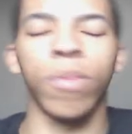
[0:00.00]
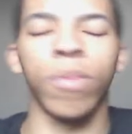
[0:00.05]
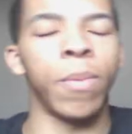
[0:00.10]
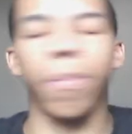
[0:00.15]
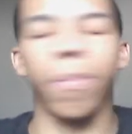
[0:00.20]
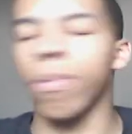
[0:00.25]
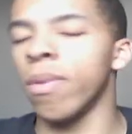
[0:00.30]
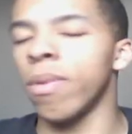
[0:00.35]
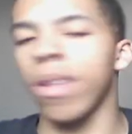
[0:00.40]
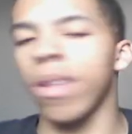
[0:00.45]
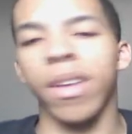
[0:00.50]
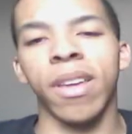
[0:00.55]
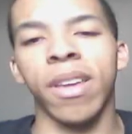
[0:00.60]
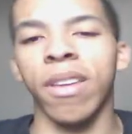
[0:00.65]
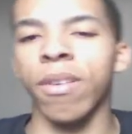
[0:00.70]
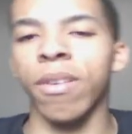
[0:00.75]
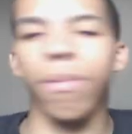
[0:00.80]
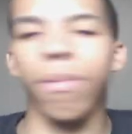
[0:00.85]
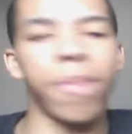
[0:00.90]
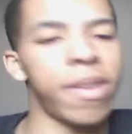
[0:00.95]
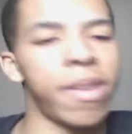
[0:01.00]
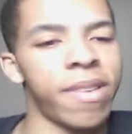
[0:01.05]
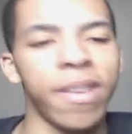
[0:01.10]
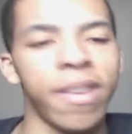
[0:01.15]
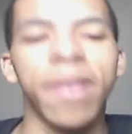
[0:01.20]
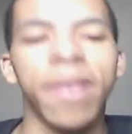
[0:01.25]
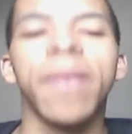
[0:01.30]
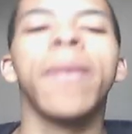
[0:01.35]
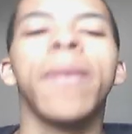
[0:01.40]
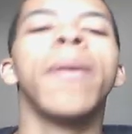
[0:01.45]
were blink and you'll miss
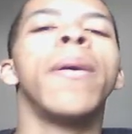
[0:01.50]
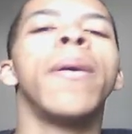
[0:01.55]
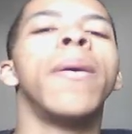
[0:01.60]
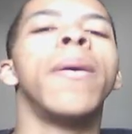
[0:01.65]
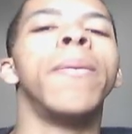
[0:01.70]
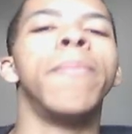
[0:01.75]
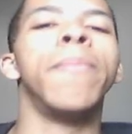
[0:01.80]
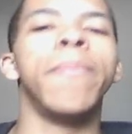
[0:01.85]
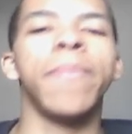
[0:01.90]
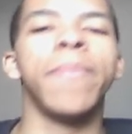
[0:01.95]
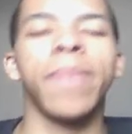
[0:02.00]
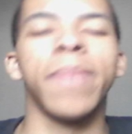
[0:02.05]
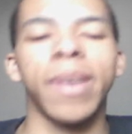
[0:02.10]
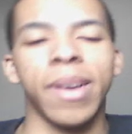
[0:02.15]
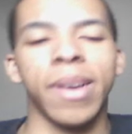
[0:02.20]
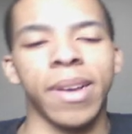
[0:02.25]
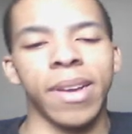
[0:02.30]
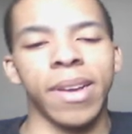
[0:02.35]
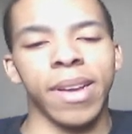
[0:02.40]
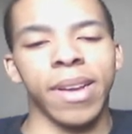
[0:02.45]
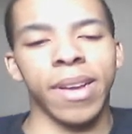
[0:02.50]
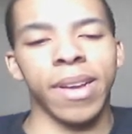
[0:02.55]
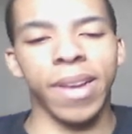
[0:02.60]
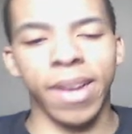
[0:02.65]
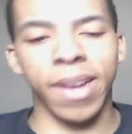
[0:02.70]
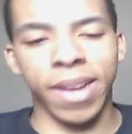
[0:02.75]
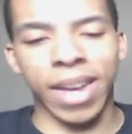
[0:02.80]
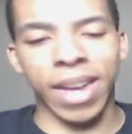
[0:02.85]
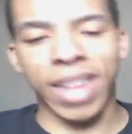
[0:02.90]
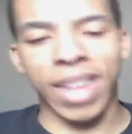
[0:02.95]
it.
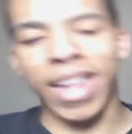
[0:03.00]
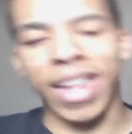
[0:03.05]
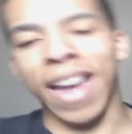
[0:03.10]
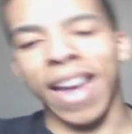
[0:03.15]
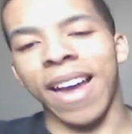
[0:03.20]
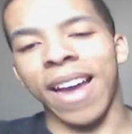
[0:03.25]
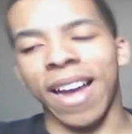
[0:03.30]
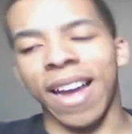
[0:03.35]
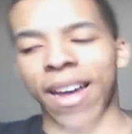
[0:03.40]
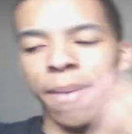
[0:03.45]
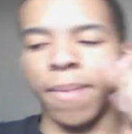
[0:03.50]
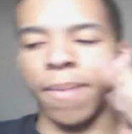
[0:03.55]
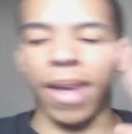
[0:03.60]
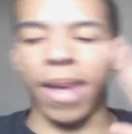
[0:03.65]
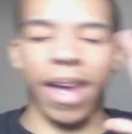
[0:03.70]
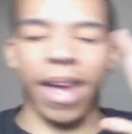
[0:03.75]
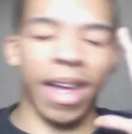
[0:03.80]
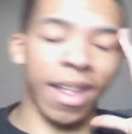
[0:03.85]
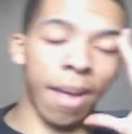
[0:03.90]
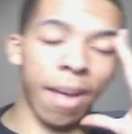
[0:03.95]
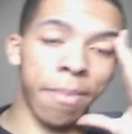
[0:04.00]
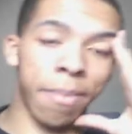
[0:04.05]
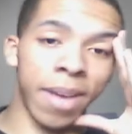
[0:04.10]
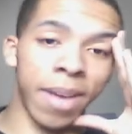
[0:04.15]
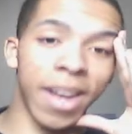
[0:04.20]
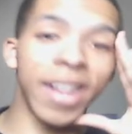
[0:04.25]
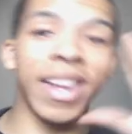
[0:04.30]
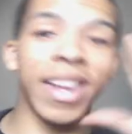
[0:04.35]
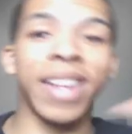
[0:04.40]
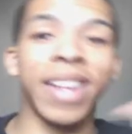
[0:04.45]
Oh, I think I gotta make. I'm
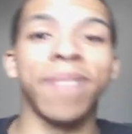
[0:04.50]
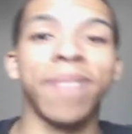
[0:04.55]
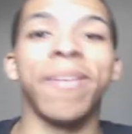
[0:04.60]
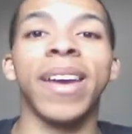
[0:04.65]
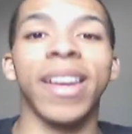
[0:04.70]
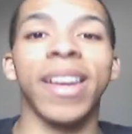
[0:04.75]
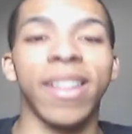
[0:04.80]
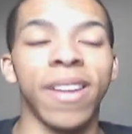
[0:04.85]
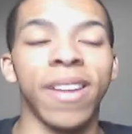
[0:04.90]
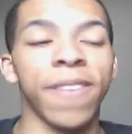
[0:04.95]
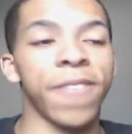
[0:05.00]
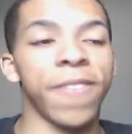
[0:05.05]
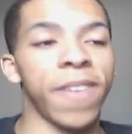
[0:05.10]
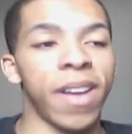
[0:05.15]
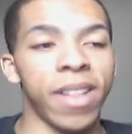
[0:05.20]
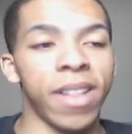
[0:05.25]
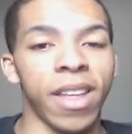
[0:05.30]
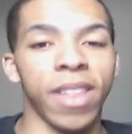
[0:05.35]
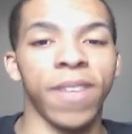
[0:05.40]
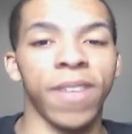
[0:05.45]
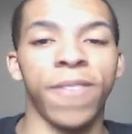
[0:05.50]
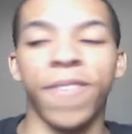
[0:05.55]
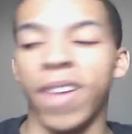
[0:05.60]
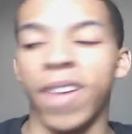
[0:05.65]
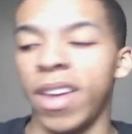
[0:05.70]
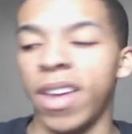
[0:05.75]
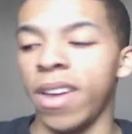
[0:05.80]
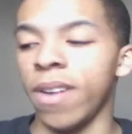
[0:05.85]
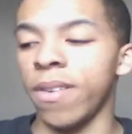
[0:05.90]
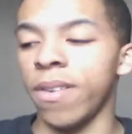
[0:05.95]
gonna need to make another
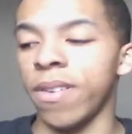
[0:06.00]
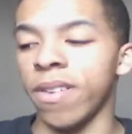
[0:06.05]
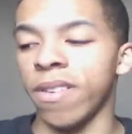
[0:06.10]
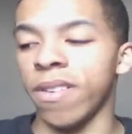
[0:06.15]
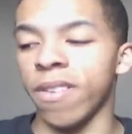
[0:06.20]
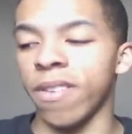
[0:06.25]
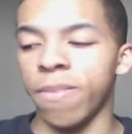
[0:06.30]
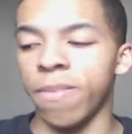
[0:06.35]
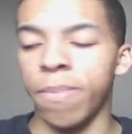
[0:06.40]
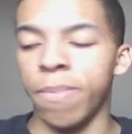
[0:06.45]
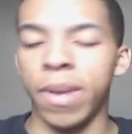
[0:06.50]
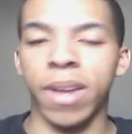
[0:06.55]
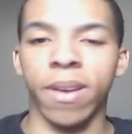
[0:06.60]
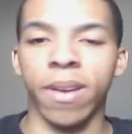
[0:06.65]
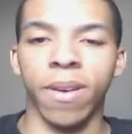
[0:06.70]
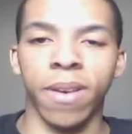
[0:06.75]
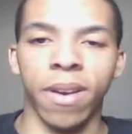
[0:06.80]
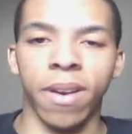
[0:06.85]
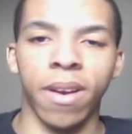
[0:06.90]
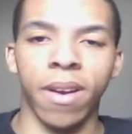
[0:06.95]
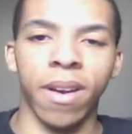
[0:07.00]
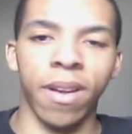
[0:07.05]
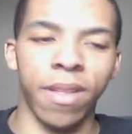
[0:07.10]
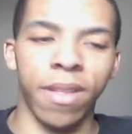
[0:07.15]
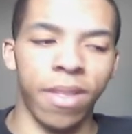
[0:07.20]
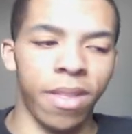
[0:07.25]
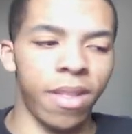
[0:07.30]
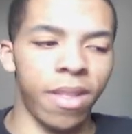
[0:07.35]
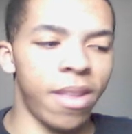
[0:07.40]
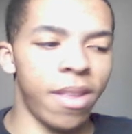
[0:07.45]
video just to speak
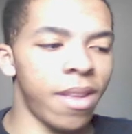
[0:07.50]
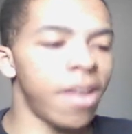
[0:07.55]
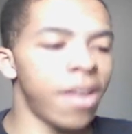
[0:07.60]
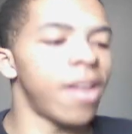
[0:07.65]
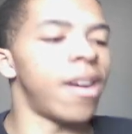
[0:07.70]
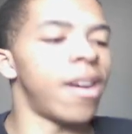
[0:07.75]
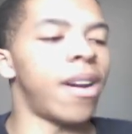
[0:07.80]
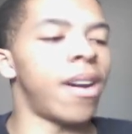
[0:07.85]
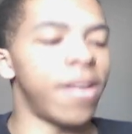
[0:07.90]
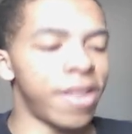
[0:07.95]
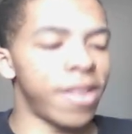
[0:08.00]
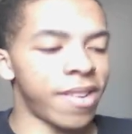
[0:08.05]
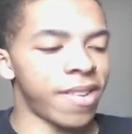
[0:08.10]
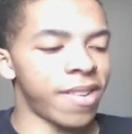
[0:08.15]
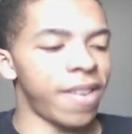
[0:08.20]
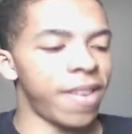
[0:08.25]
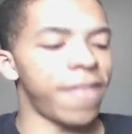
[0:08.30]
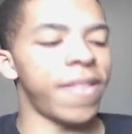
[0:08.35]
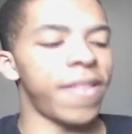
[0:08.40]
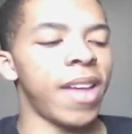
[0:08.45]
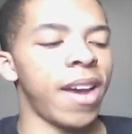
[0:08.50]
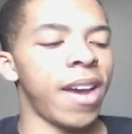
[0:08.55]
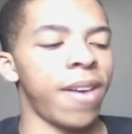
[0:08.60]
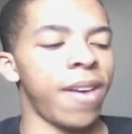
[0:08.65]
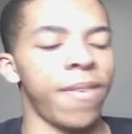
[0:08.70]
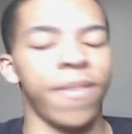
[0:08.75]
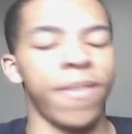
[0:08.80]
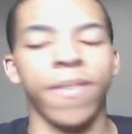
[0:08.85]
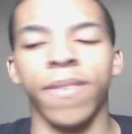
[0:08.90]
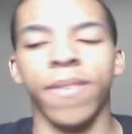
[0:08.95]
on the stuff
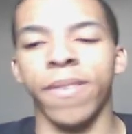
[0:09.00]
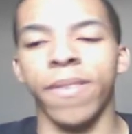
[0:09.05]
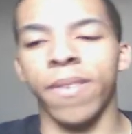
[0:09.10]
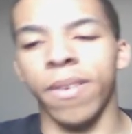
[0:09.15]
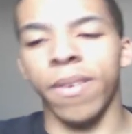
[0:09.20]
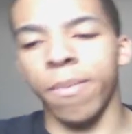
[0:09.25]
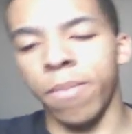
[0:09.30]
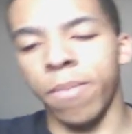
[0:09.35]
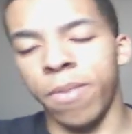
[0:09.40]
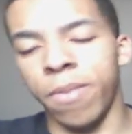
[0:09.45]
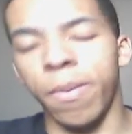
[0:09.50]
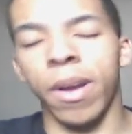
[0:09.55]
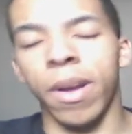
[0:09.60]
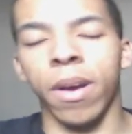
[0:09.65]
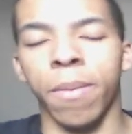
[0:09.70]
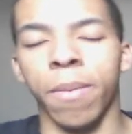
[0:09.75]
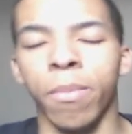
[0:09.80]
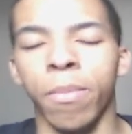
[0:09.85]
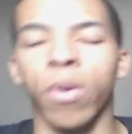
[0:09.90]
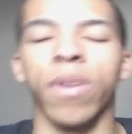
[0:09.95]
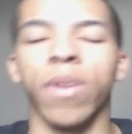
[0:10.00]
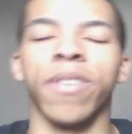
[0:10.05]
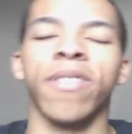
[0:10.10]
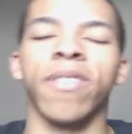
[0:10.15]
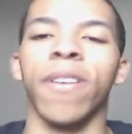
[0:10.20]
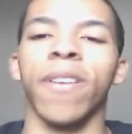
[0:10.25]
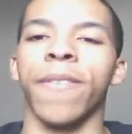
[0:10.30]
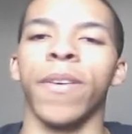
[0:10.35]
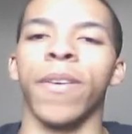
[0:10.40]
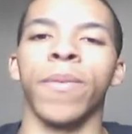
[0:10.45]
that speak on more of the
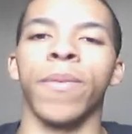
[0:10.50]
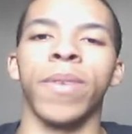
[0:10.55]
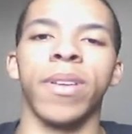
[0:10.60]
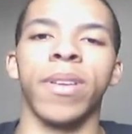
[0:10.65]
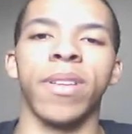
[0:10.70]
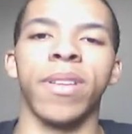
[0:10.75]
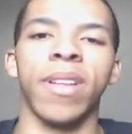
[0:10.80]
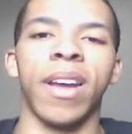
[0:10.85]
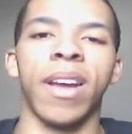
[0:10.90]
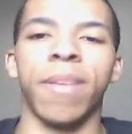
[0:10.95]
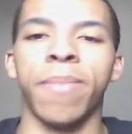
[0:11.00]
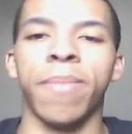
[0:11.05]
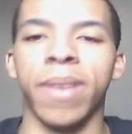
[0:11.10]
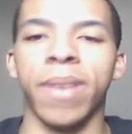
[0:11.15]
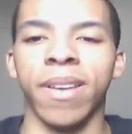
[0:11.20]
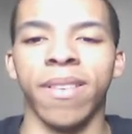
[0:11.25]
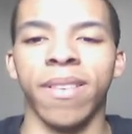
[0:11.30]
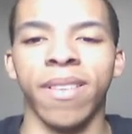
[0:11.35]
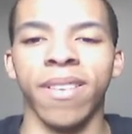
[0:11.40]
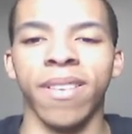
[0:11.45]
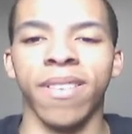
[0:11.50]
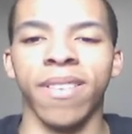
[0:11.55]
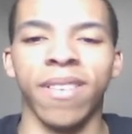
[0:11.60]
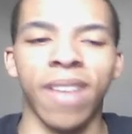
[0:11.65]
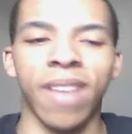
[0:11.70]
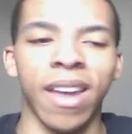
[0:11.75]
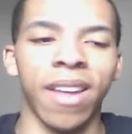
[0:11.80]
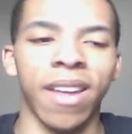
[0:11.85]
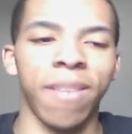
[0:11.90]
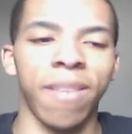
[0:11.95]
stuff I really like, because this is
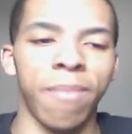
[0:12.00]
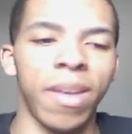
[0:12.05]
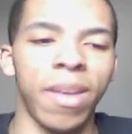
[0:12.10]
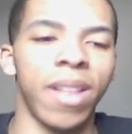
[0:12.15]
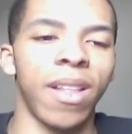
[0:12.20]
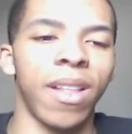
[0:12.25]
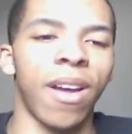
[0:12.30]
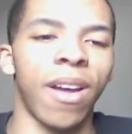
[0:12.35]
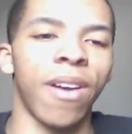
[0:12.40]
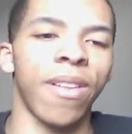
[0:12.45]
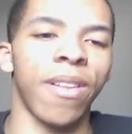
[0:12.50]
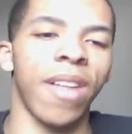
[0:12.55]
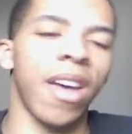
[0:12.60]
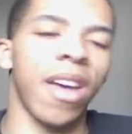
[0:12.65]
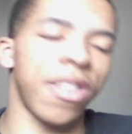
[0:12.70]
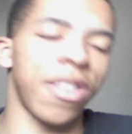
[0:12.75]
taking me longer than I